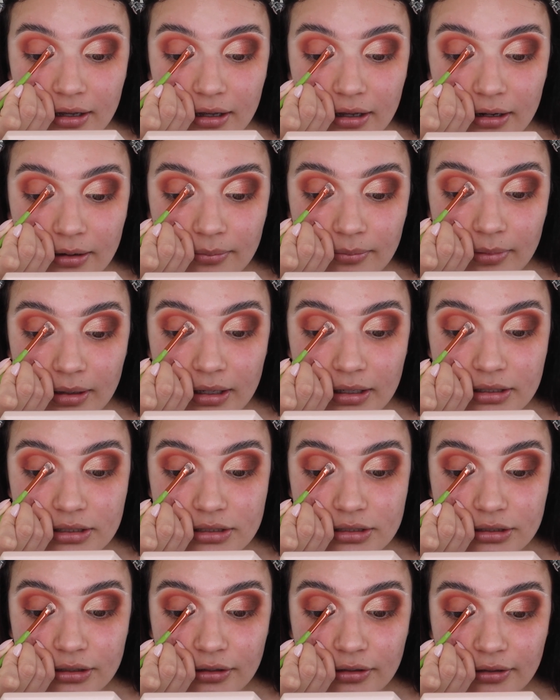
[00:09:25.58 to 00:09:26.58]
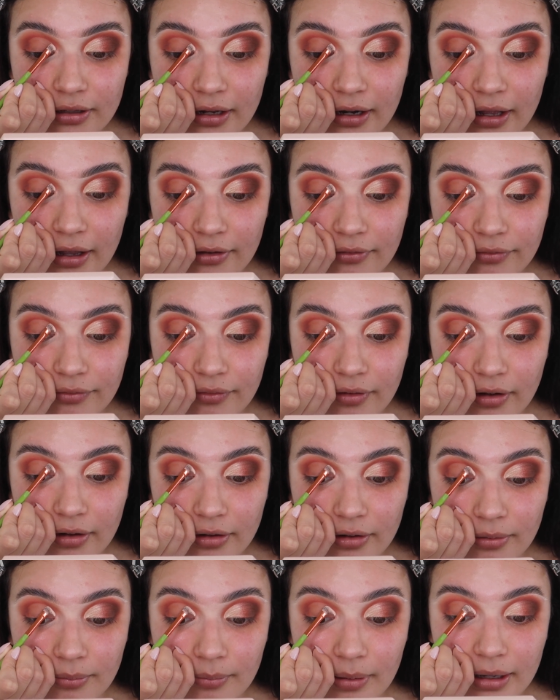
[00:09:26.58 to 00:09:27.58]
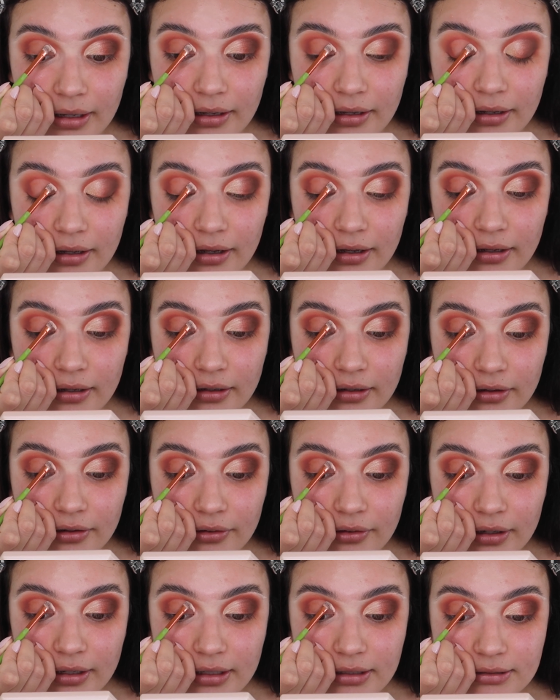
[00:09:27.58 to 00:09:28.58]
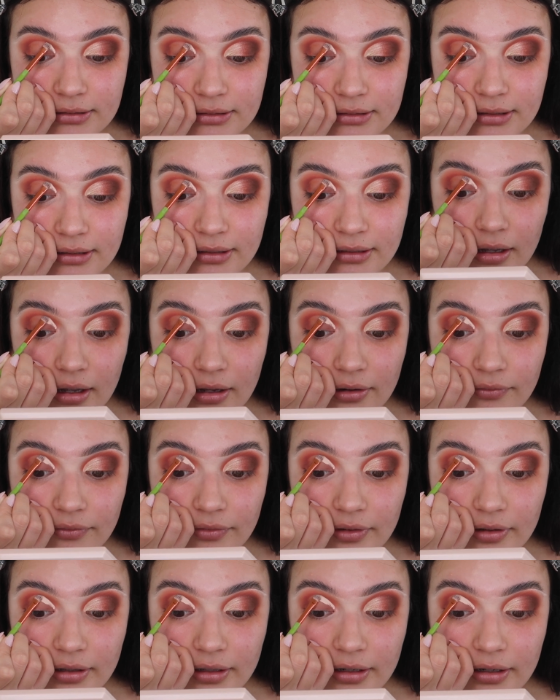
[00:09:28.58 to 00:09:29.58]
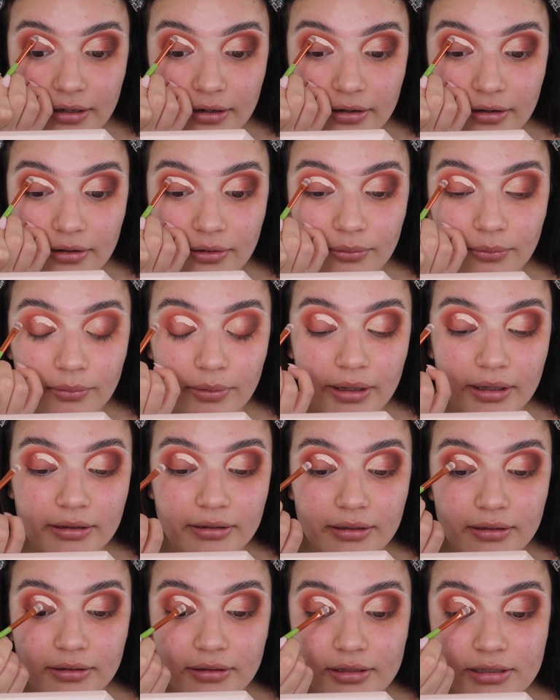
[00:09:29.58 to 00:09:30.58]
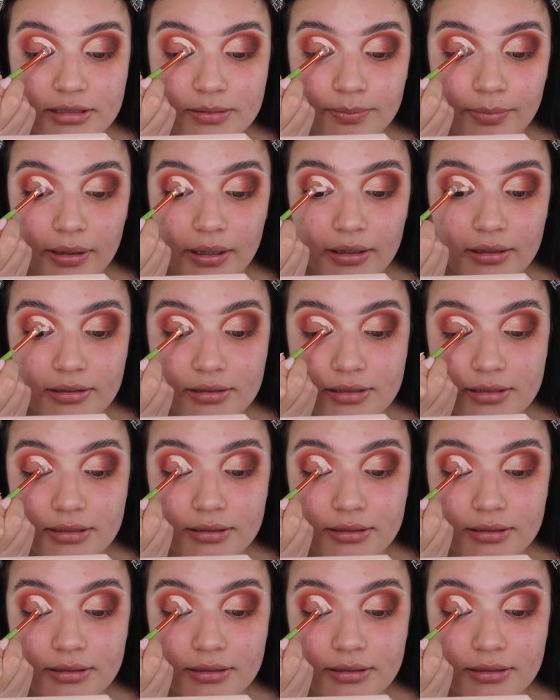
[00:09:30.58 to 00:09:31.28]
and make sure that I follow my cut crease and fill it in with this paint.